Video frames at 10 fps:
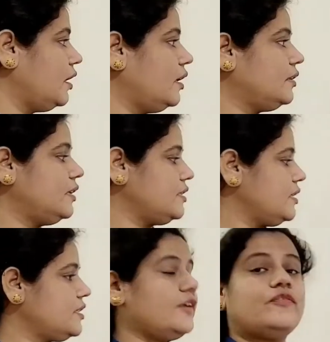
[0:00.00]
This
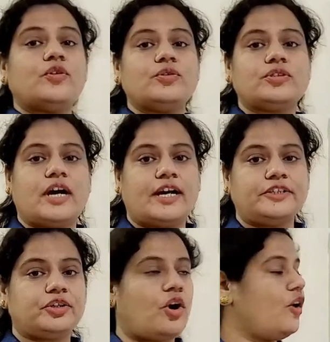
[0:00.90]
is the flow
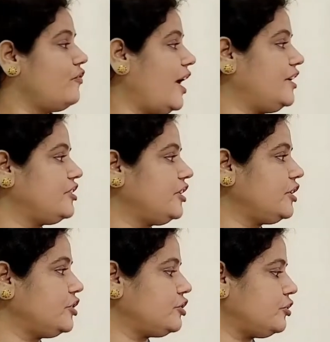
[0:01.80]
chart of entry
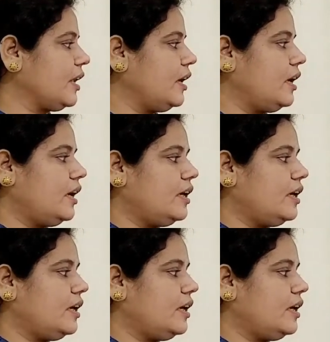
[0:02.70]
control loop.